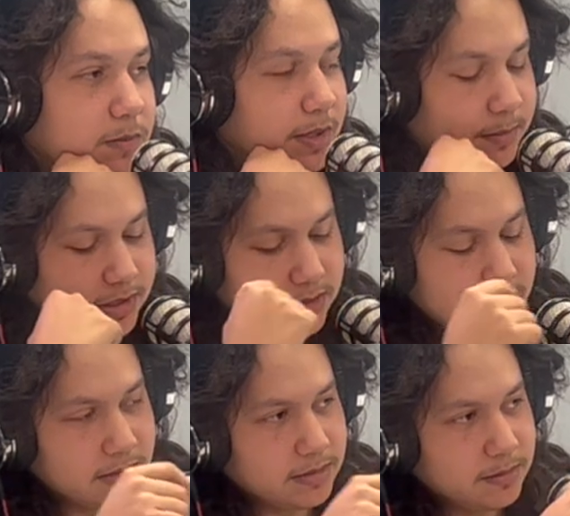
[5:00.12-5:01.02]
makes
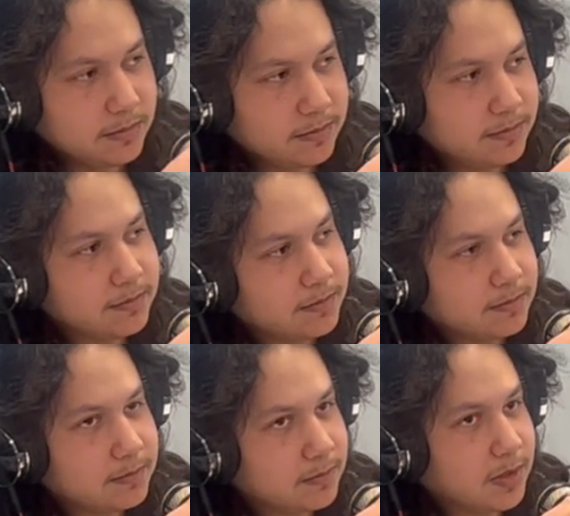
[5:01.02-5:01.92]
sense.
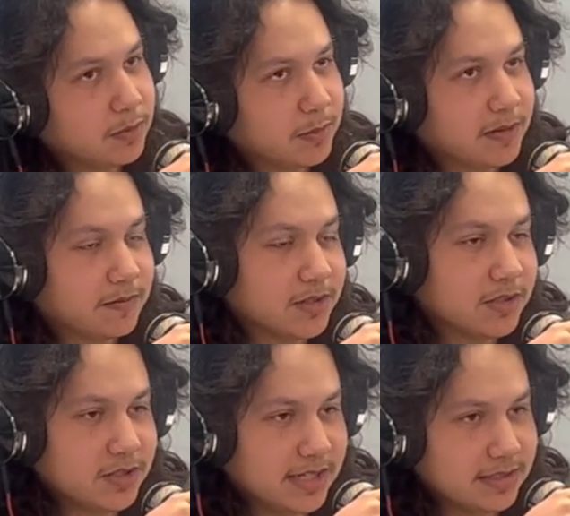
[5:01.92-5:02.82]
I remember my
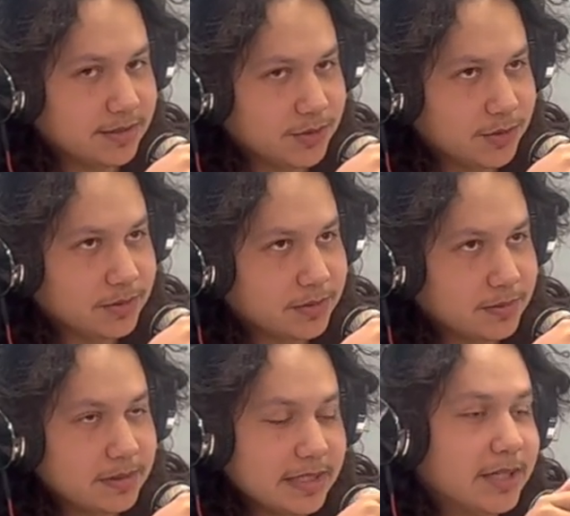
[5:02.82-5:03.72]
first challenge
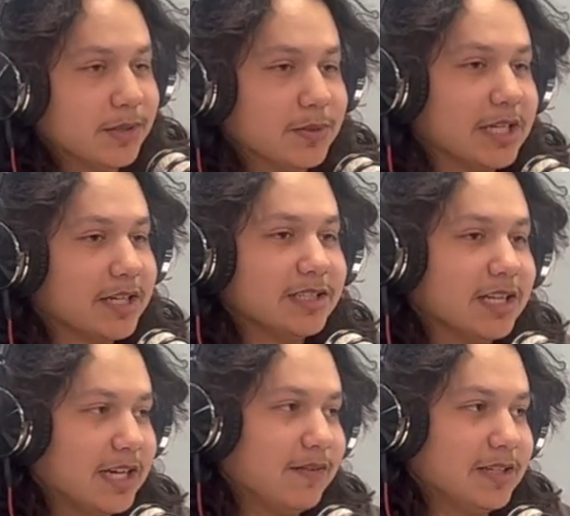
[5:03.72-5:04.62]
here was actually
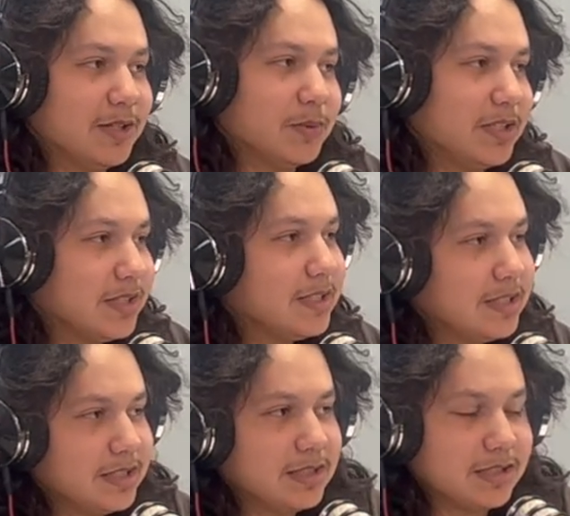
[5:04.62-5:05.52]
not having anyone here.
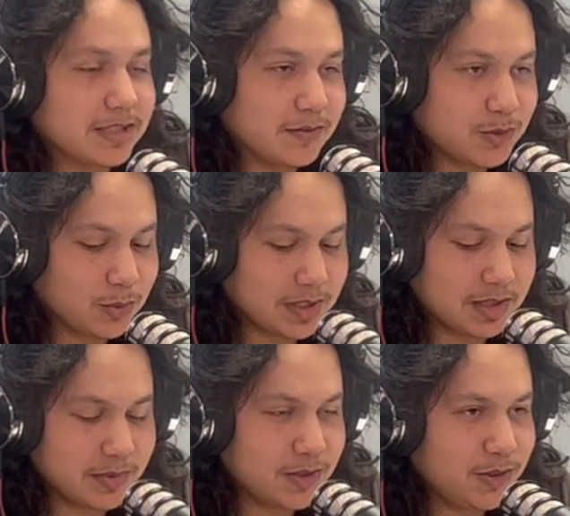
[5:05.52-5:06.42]
Because every school
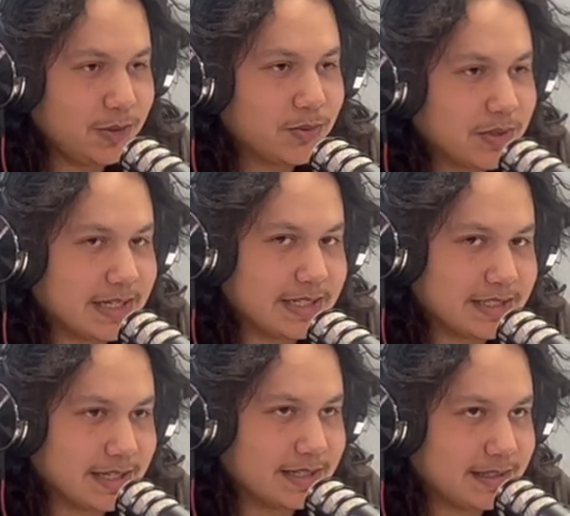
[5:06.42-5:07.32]
I'd been to, I had,
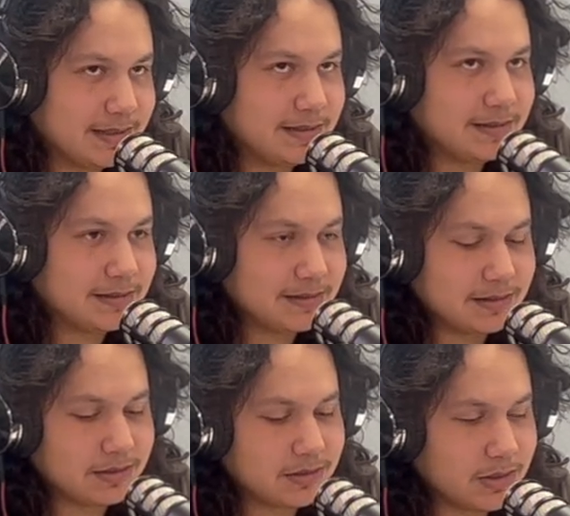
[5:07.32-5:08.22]
like,
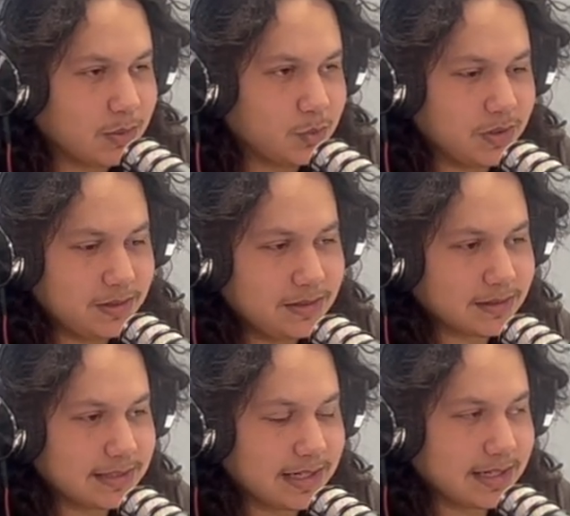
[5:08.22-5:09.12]
someone
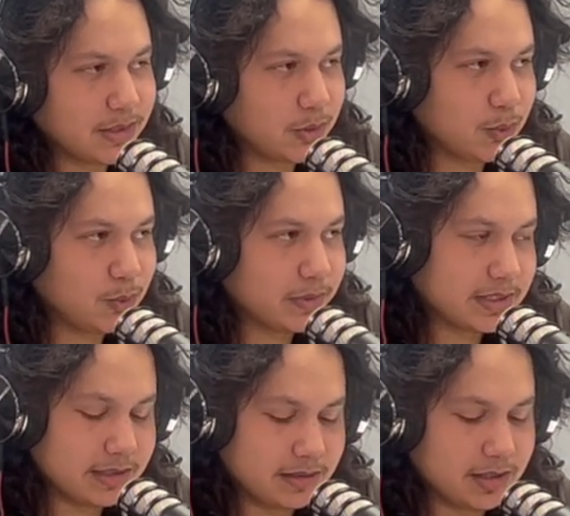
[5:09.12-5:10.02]
that I knew
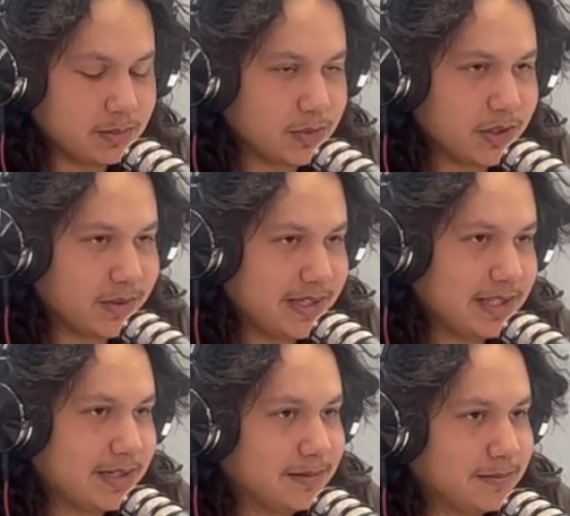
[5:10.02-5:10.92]
to some degree there.